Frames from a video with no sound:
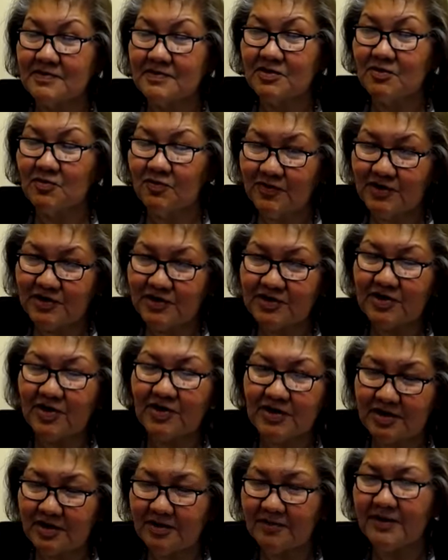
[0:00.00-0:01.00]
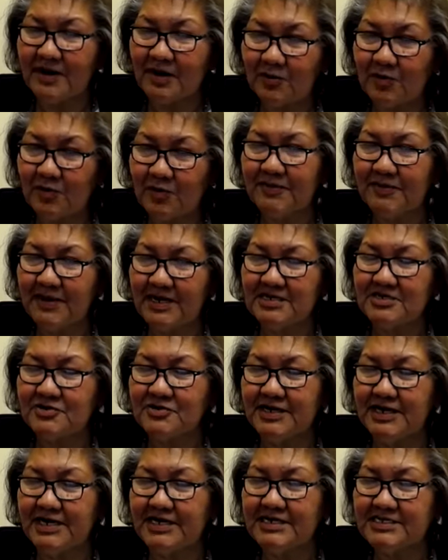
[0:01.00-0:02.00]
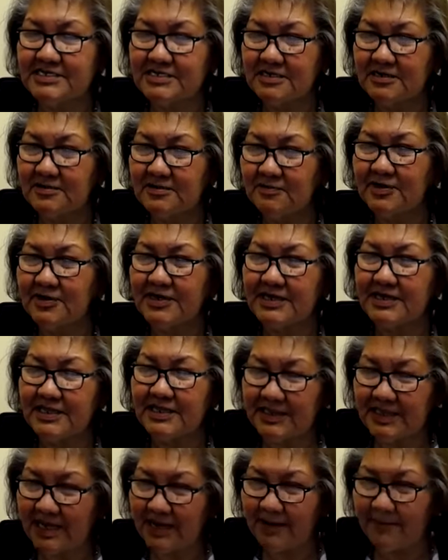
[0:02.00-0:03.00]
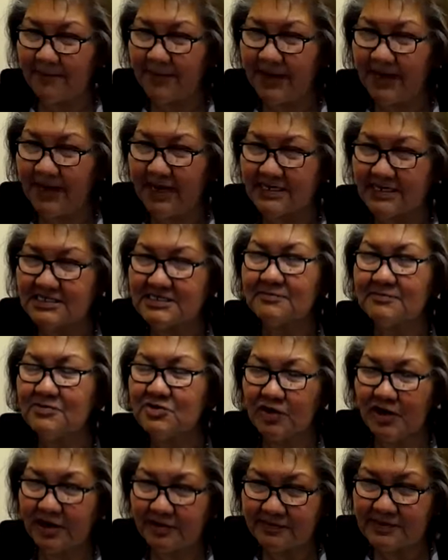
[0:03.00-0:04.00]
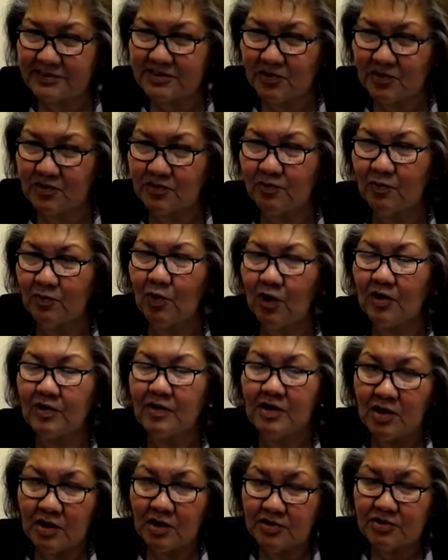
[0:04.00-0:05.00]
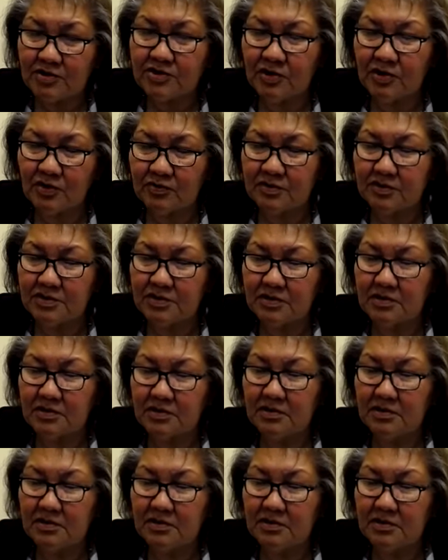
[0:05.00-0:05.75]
So when we're talking about repatriation and bringing that back, some tribes don't want don't